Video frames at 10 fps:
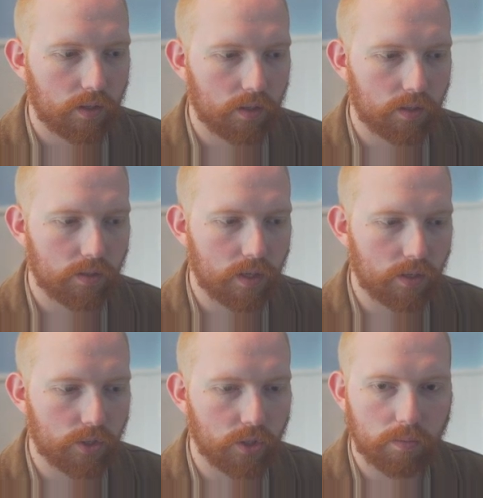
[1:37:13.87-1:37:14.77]
Set
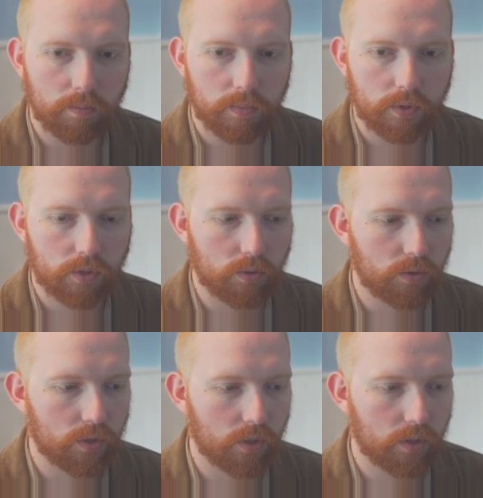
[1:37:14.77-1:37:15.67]
a jump to
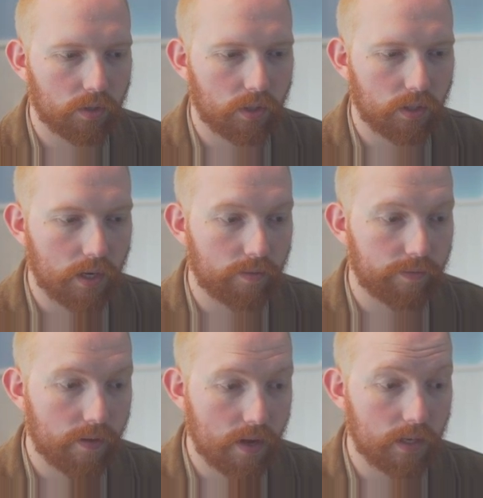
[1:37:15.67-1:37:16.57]
done. And then
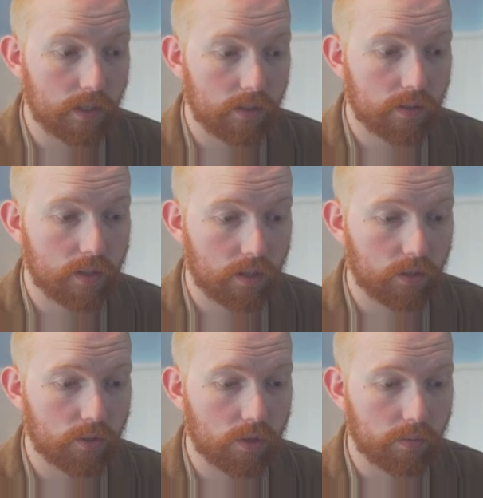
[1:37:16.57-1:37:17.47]
finally set the
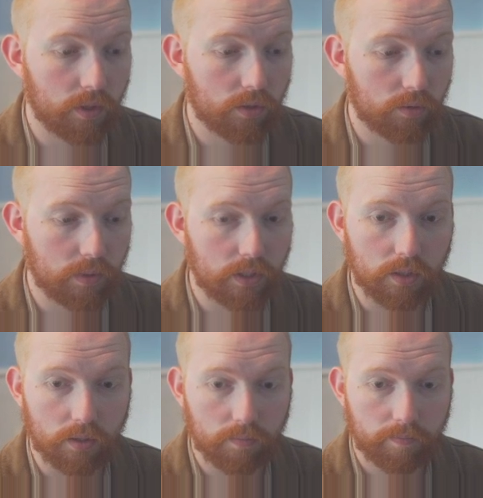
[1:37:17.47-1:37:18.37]
control block to be
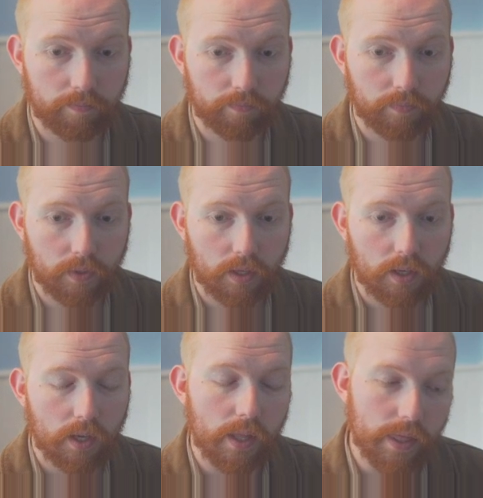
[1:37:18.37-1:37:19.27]
done.
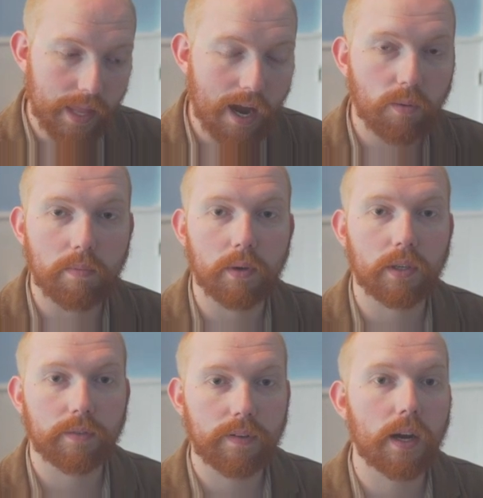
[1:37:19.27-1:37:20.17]
Now we're
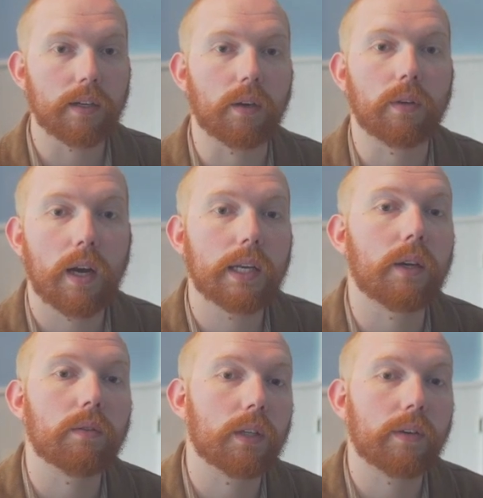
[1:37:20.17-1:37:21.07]
building a phi node. Now I
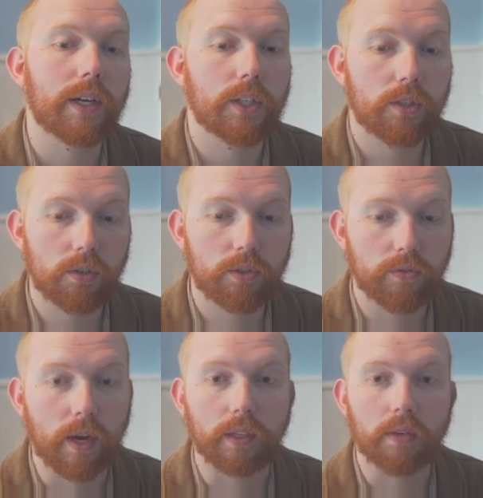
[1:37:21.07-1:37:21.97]
don't think I've actually touched
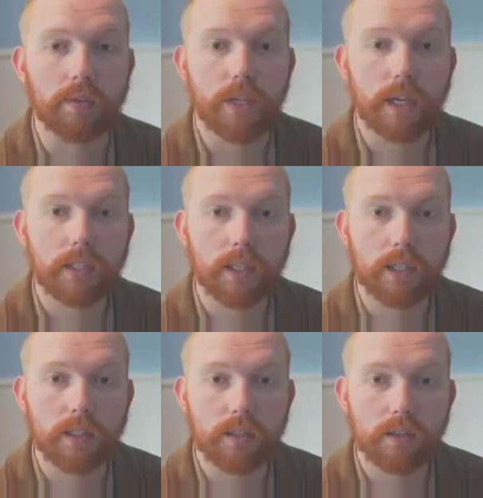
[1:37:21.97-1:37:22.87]
phi nodes yet
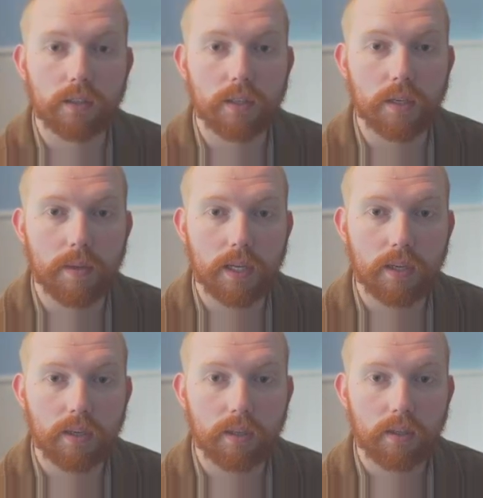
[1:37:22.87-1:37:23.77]
in TB.
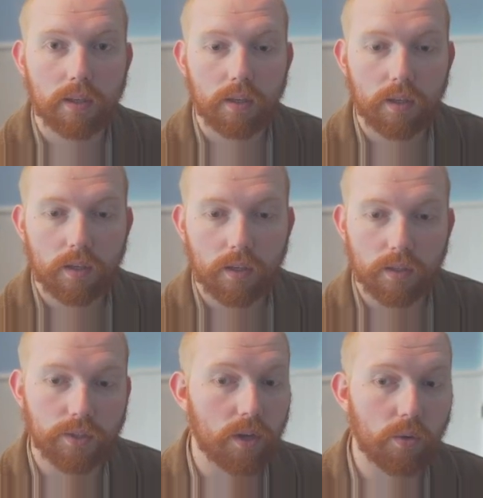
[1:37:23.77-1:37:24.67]

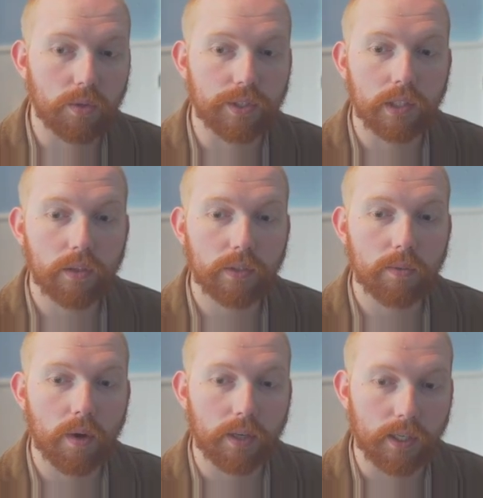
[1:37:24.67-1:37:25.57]
There's a lovely
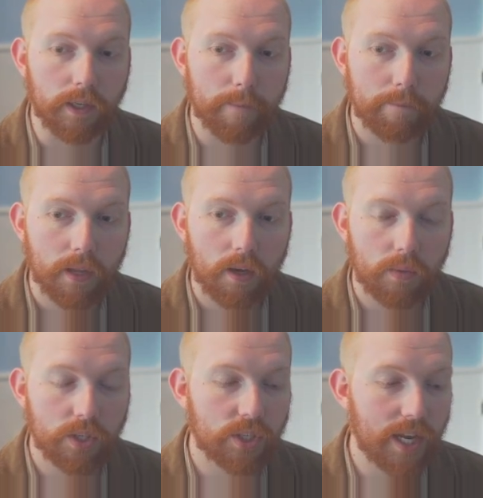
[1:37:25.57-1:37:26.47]
one here
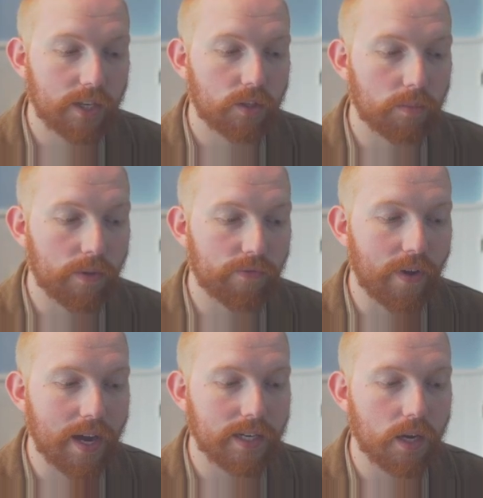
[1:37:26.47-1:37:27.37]
which sets up the
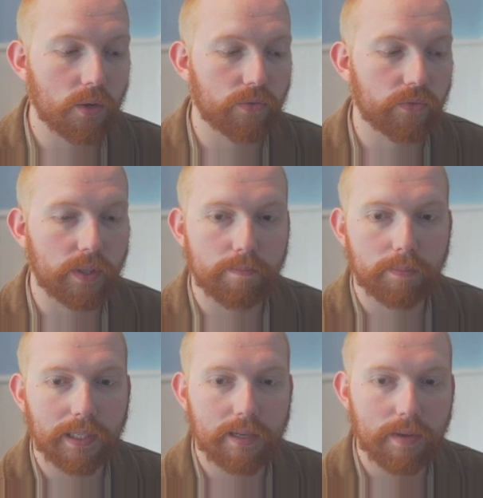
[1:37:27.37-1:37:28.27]
phi node for the
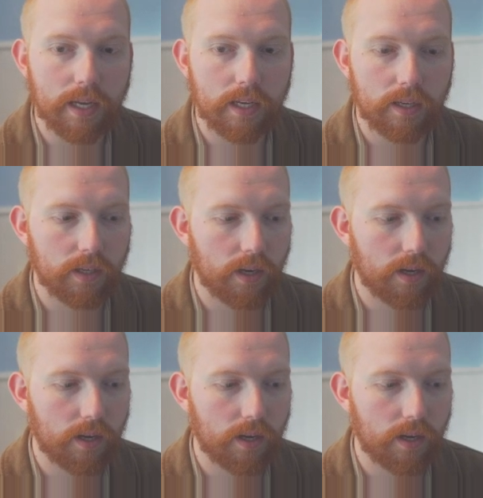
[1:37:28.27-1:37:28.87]
bleeming